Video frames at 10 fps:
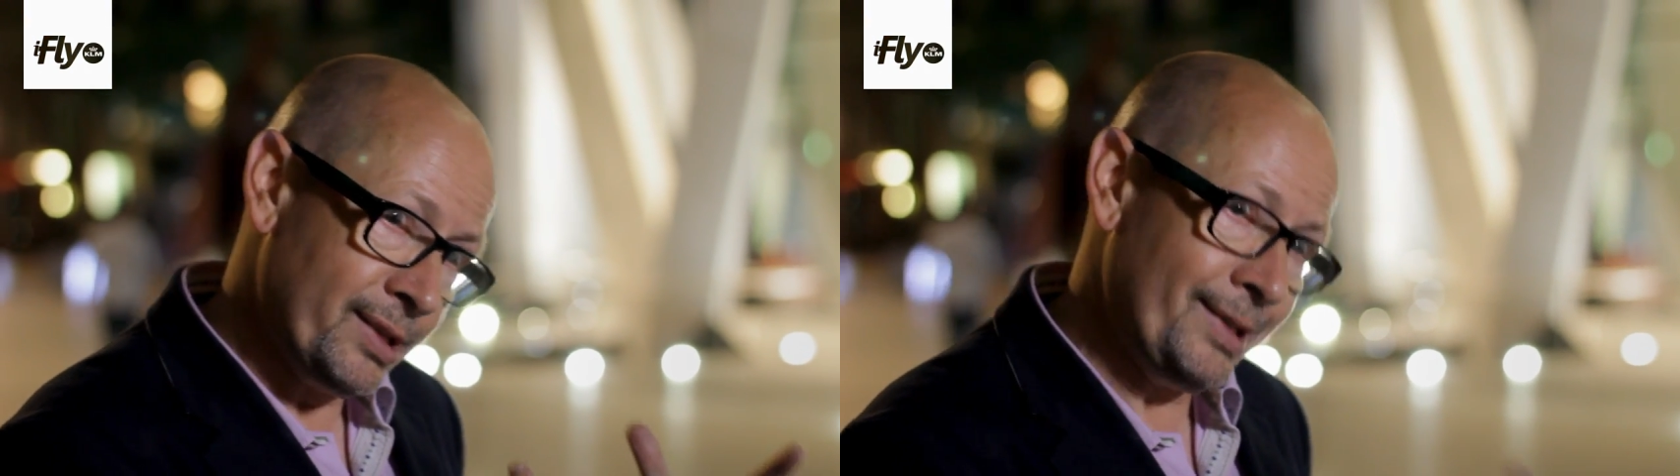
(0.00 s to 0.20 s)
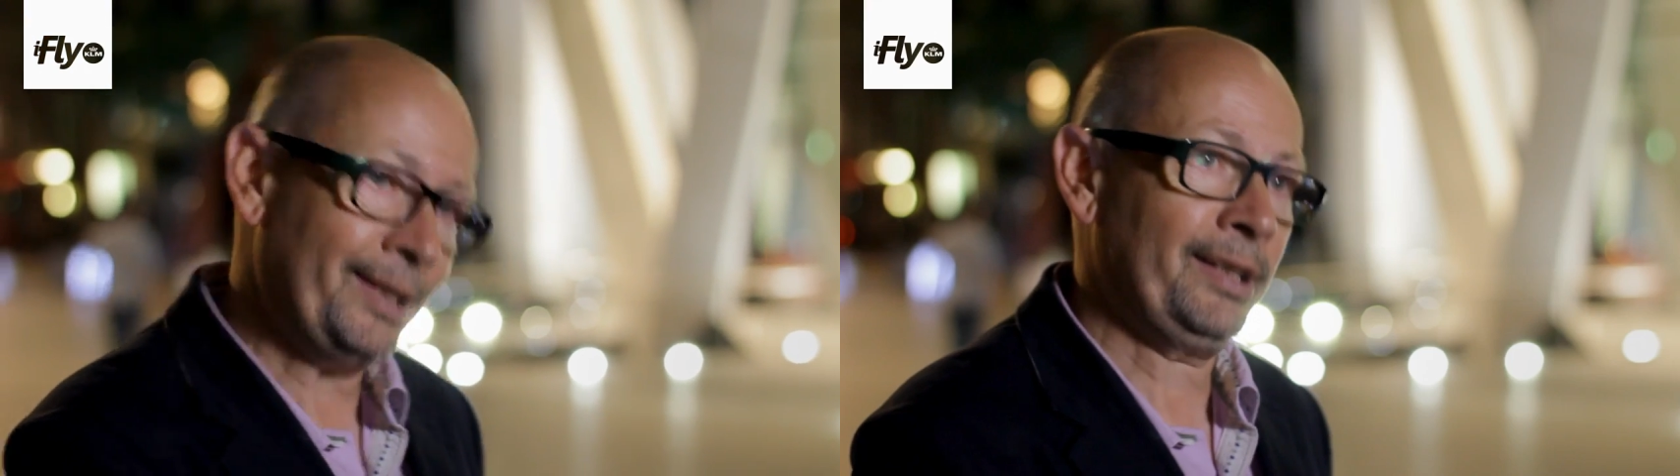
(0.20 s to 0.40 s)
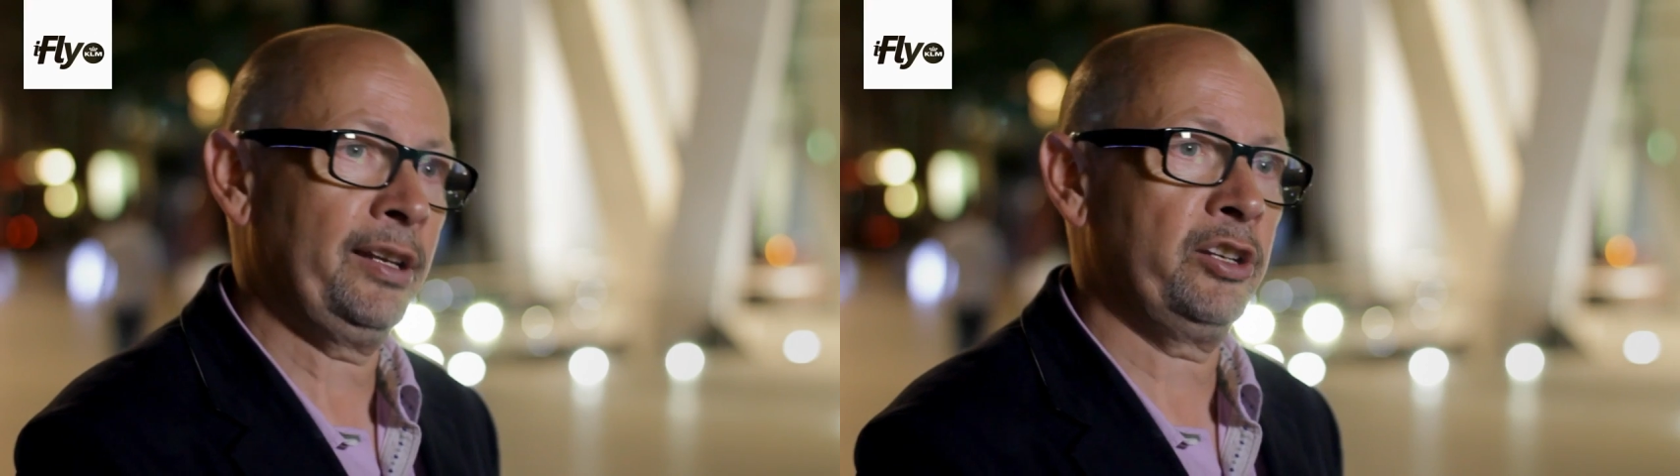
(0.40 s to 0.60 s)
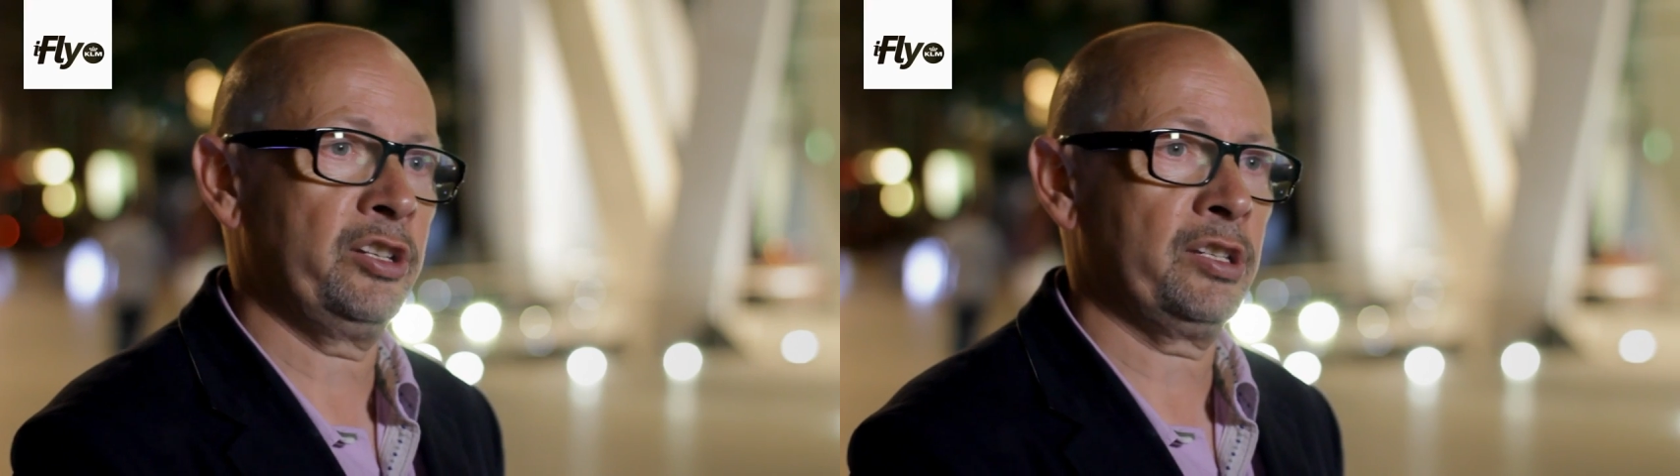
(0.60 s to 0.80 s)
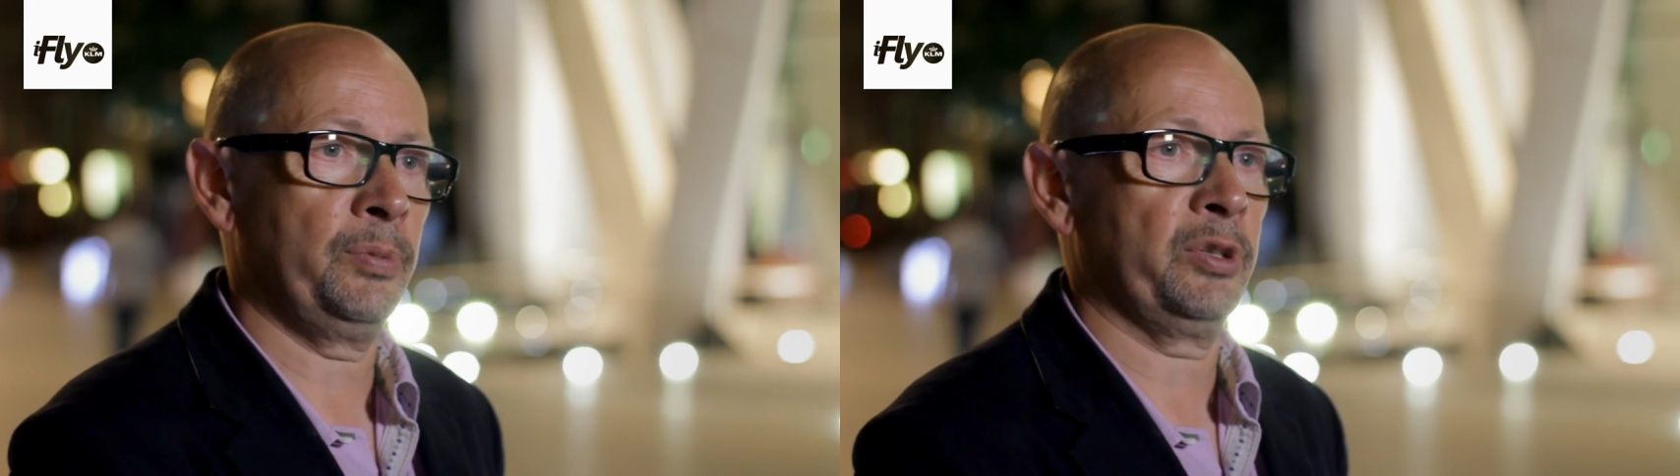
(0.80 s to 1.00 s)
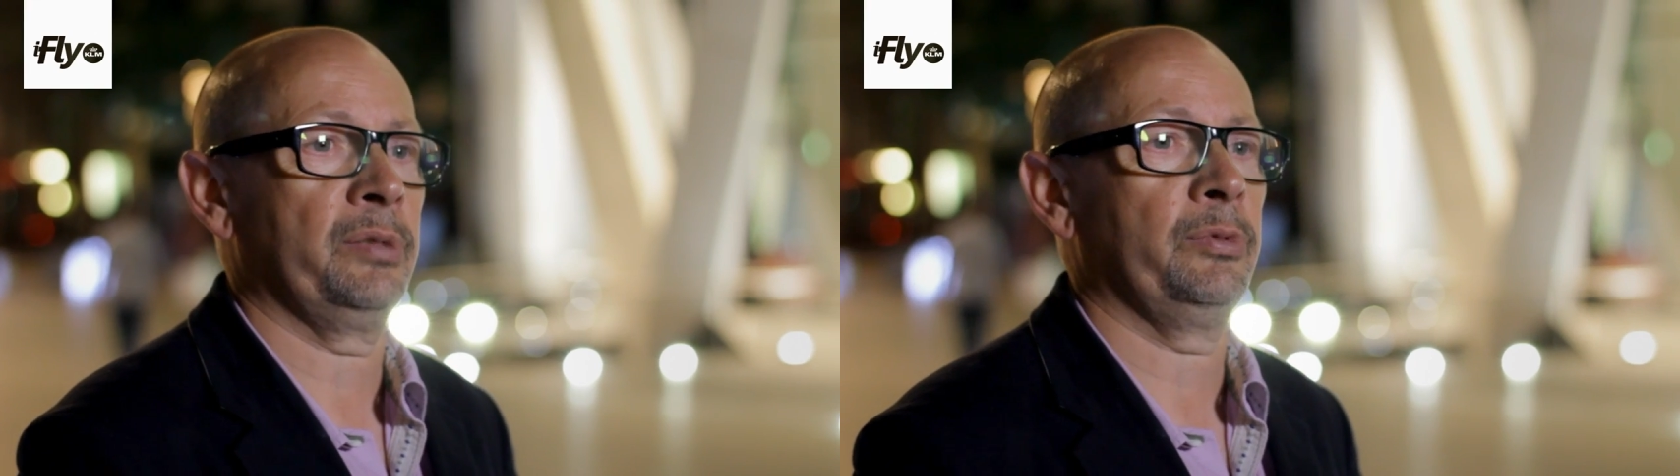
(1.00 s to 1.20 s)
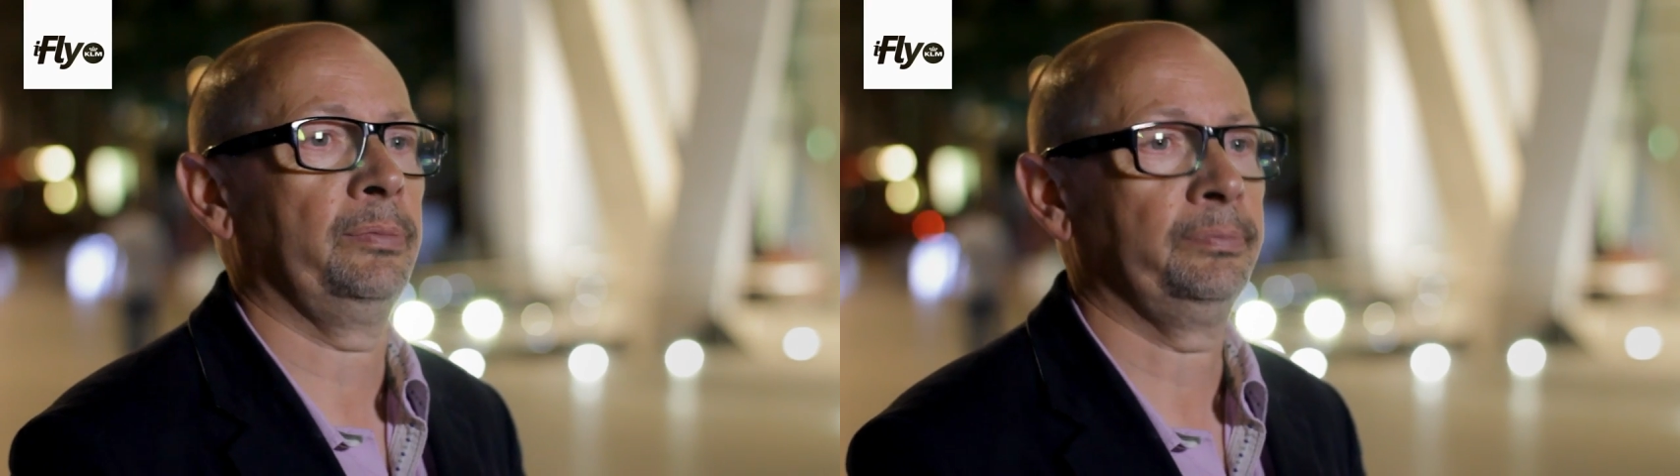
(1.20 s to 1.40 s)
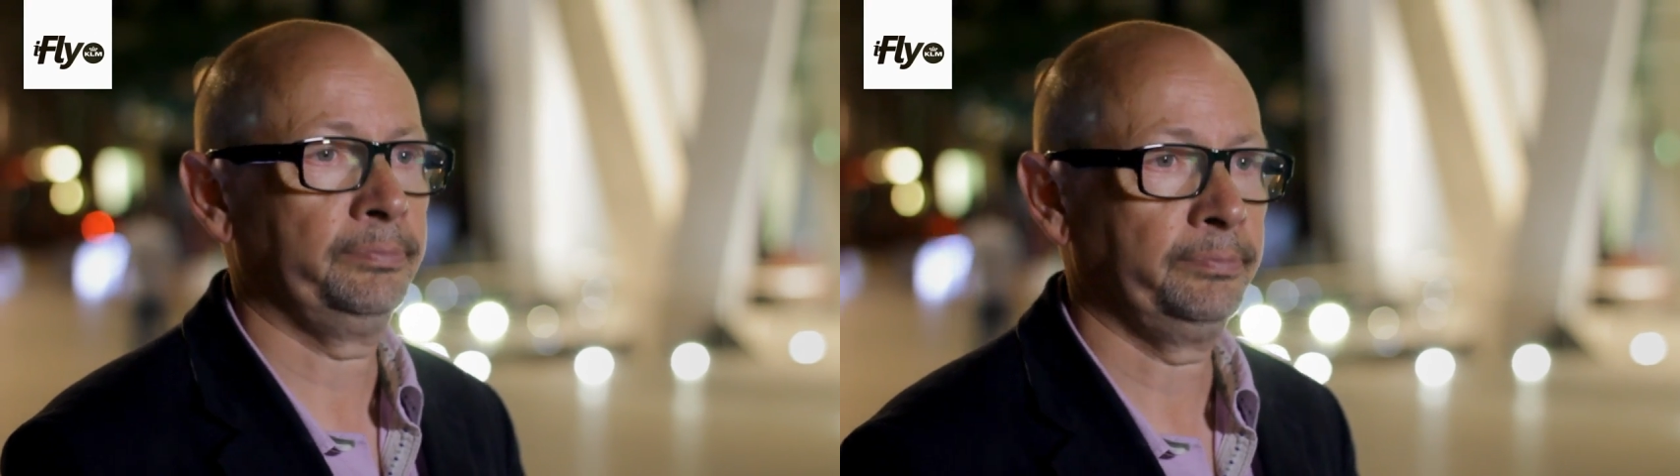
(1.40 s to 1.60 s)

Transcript: as little energy as possible.